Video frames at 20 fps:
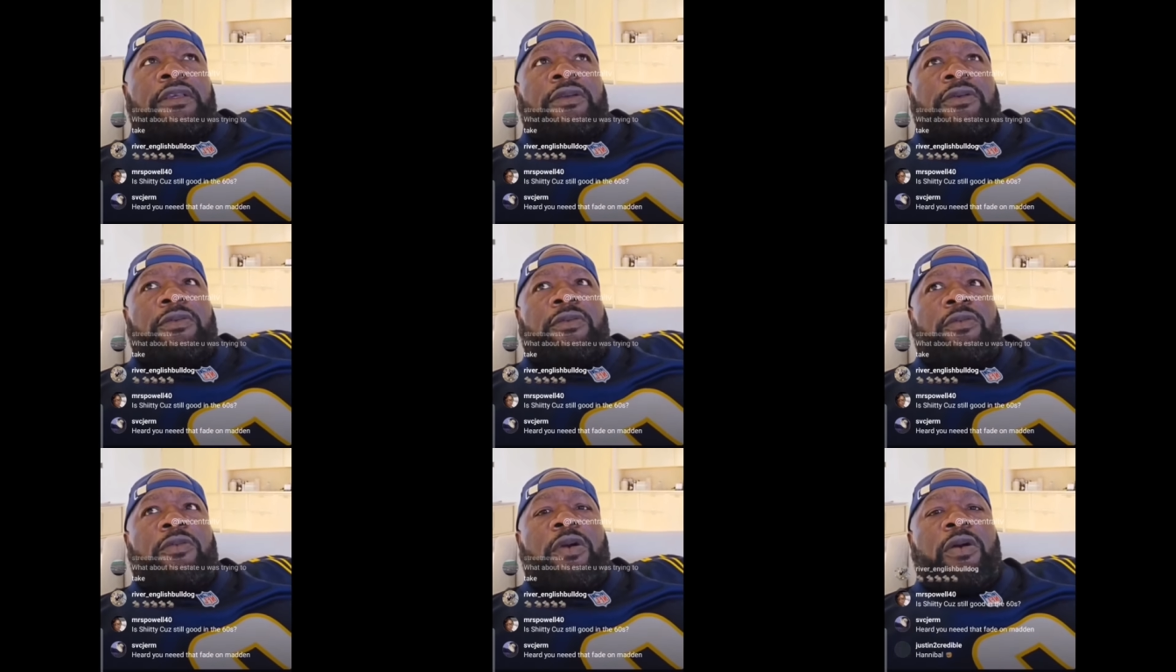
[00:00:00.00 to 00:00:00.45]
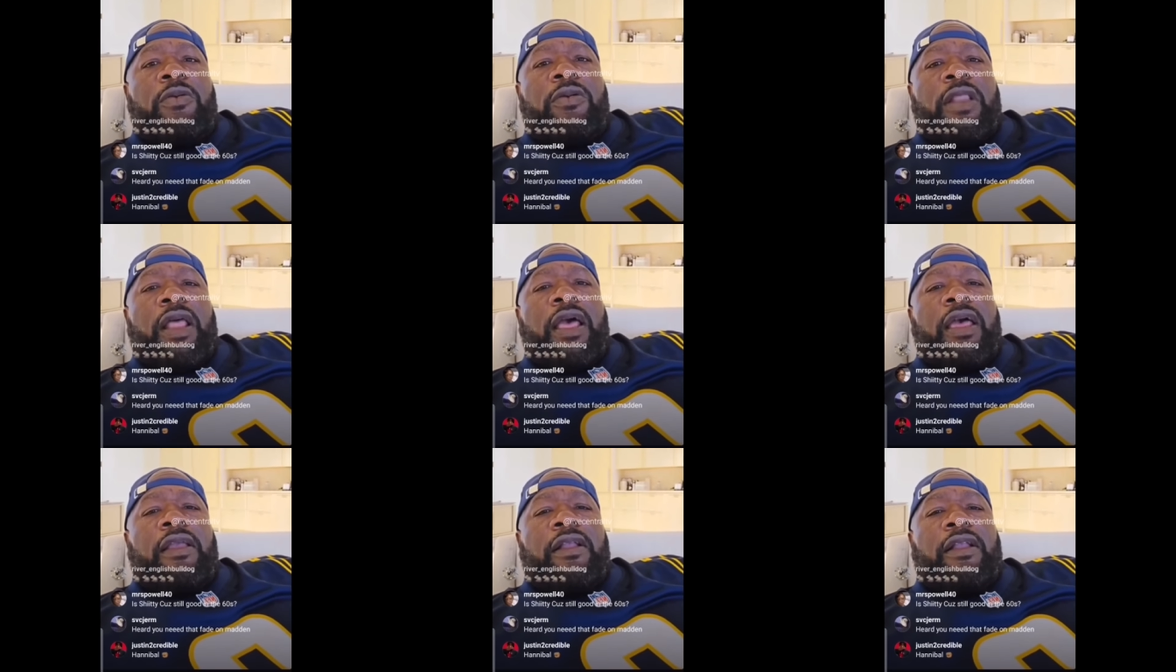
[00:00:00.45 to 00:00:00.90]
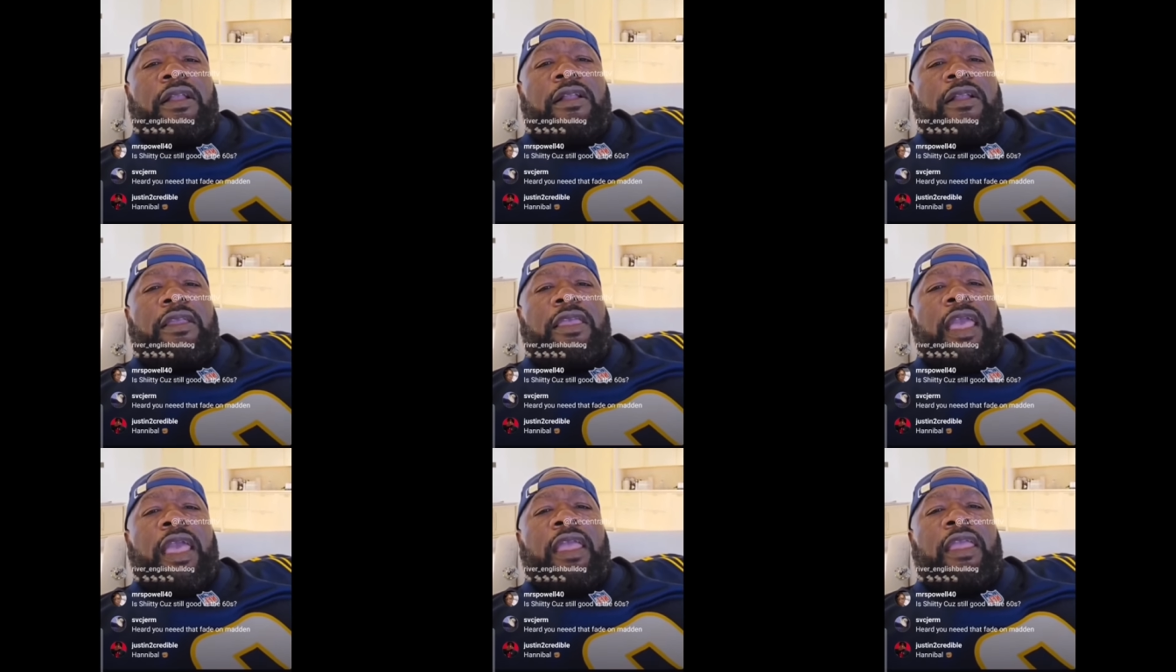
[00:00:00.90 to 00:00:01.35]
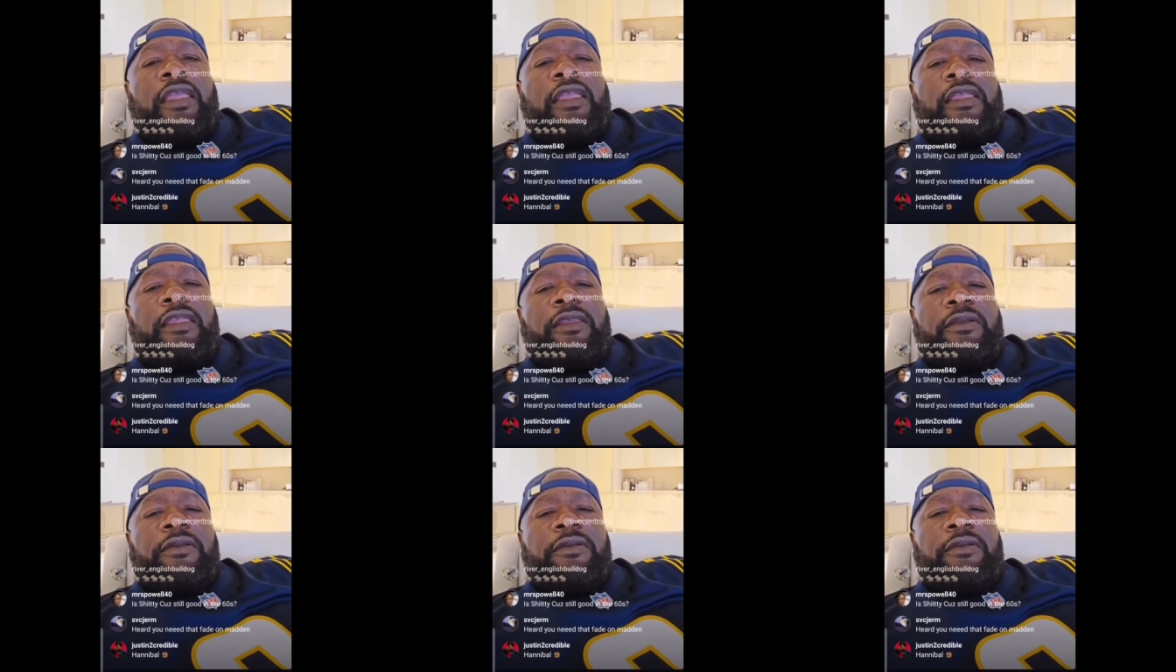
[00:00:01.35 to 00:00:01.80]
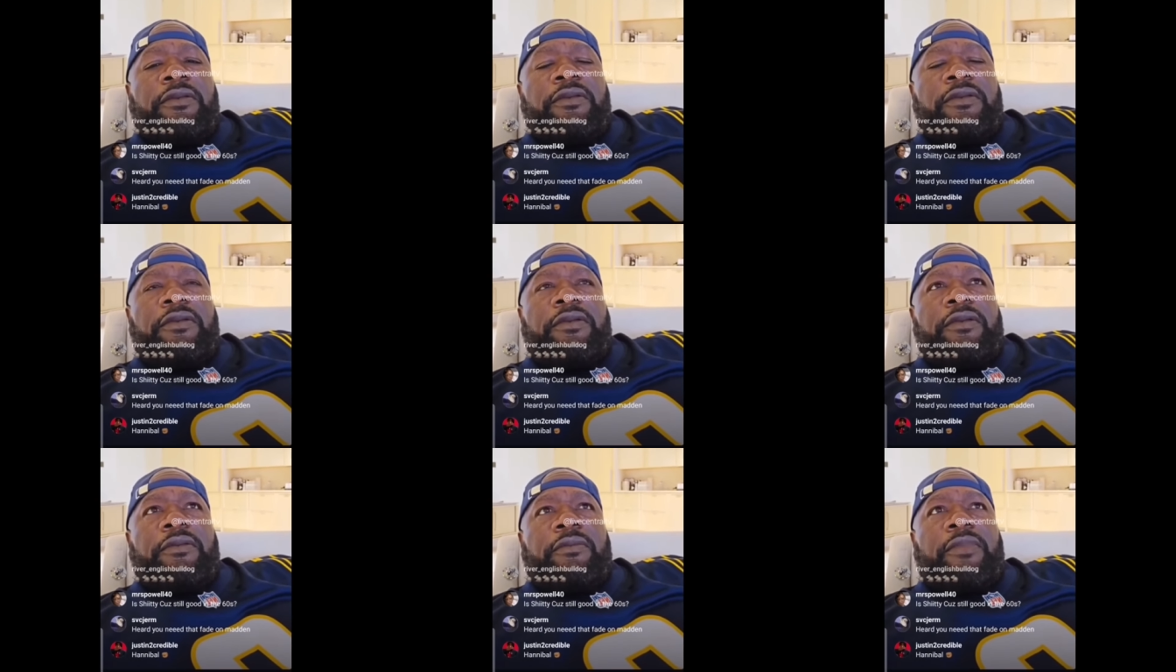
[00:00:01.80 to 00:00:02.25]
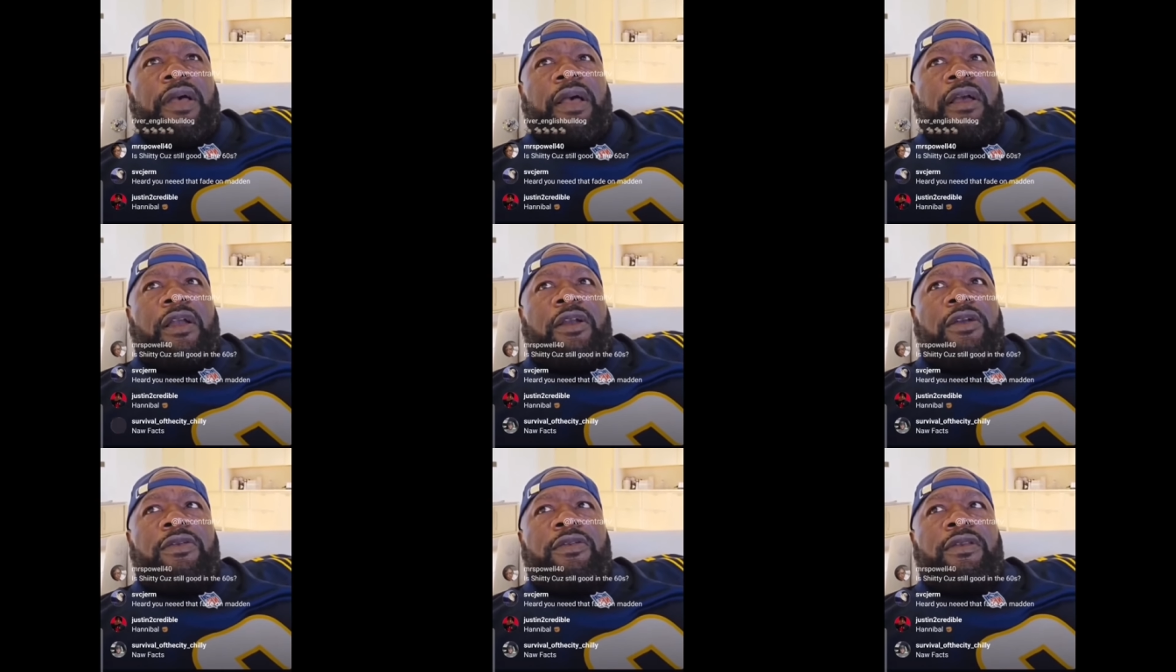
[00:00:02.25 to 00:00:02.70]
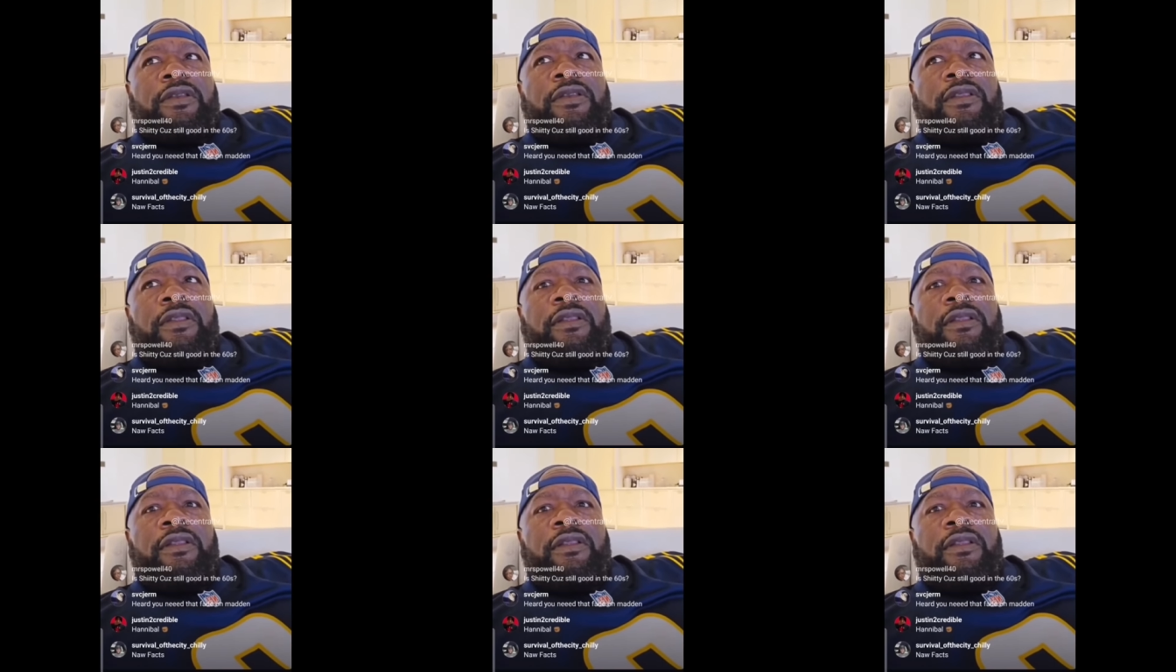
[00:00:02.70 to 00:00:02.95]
what would I gain by hurting